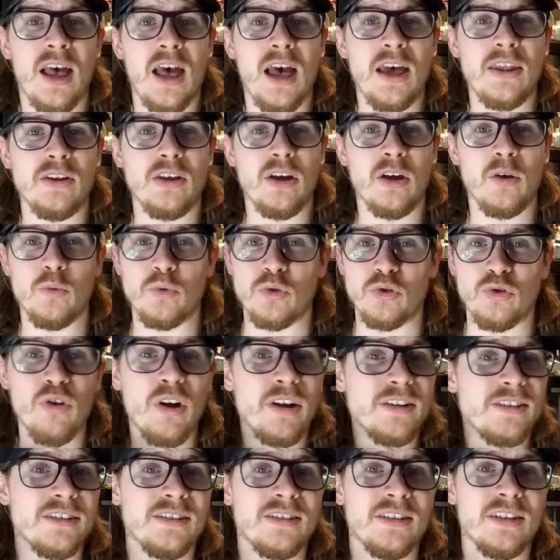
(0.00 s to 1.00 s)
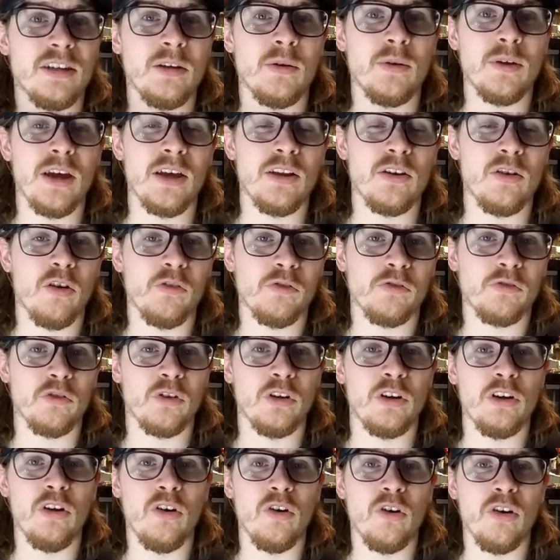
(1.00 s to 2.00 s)
And uh, it was great to see you again after
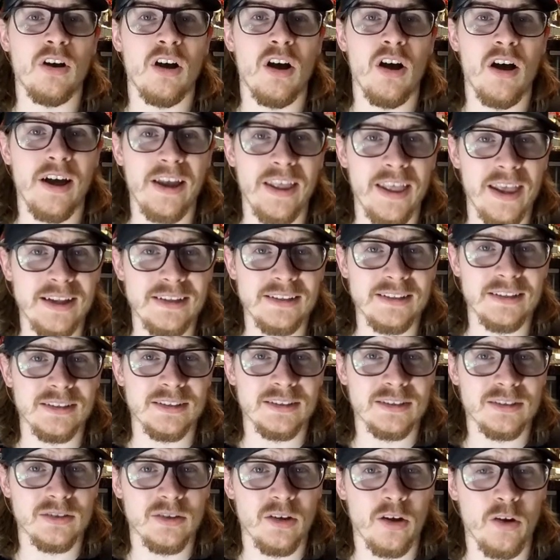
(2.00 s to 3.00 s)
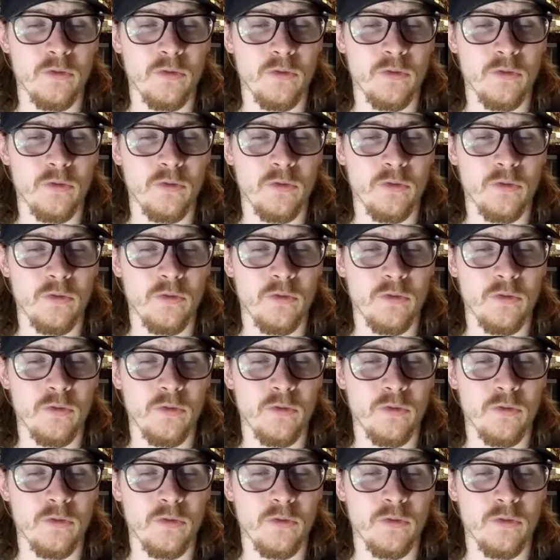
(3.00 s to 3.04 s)
a long hiatus